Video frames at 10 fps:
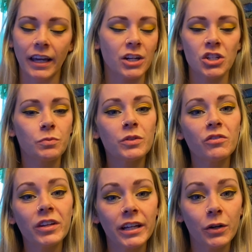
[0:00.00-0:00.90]
It just was
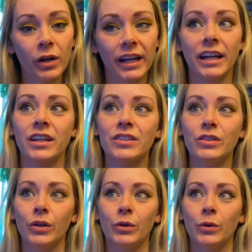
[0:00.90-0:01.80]
really annoying.
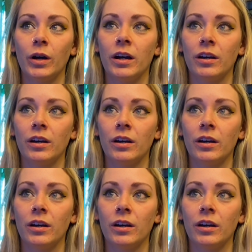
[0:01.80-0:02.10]
So